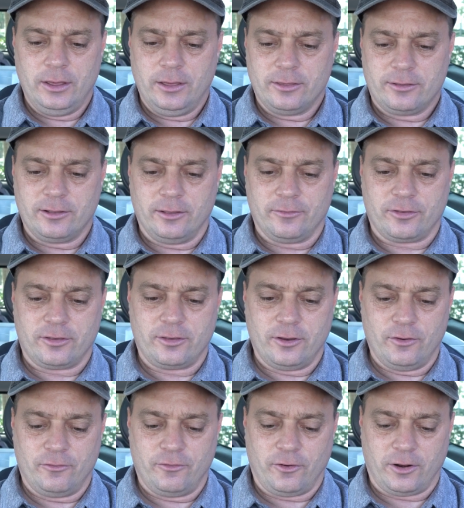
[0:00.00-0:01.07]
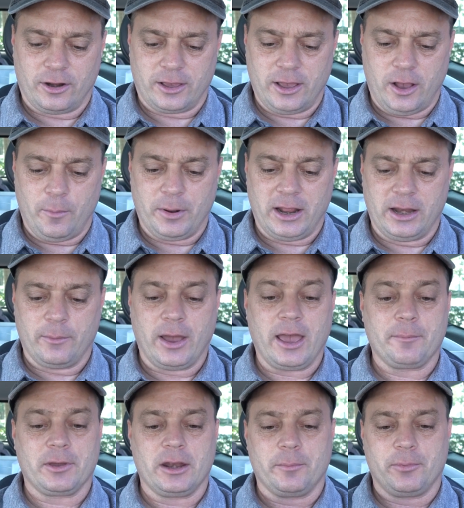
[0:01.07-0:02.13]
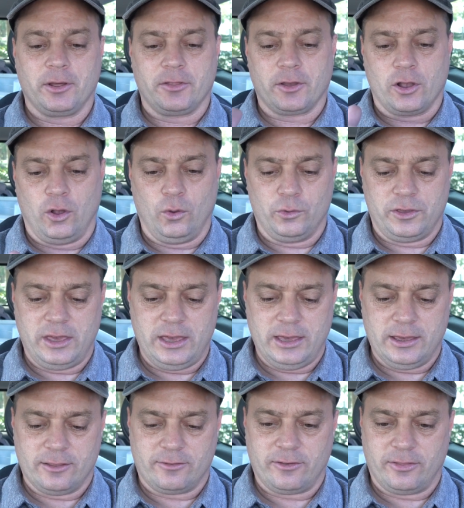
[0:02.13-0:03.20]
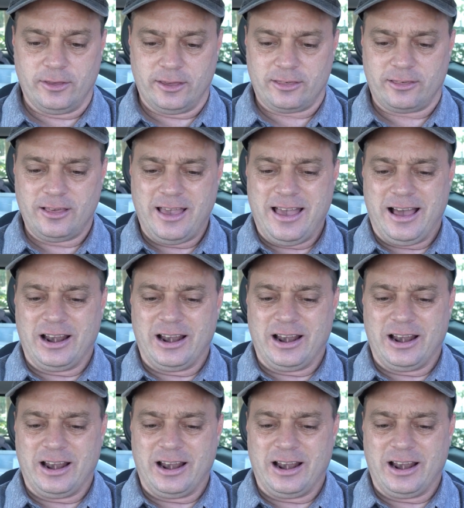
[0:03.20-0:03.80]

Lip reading: Still have so far to go. But anyway, I'm going to put the gold key into this.